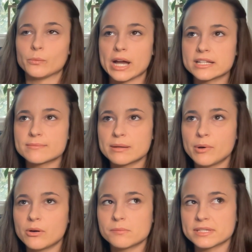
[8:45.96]
does my
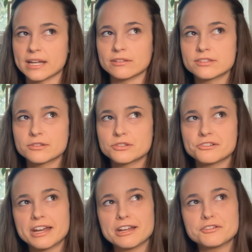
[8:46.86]
poem sound so
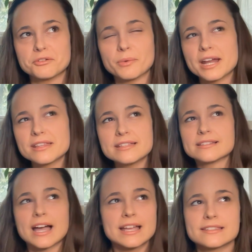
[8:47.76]
strange? Or why do these
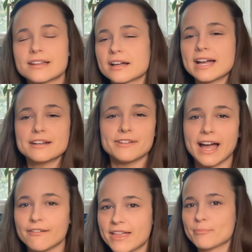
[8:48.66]
lines not kind of
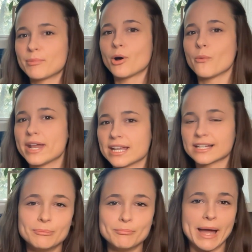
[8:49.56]
have that poetic
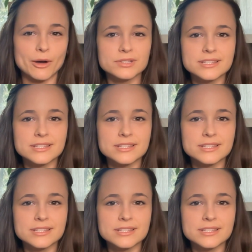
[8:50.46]
bounce to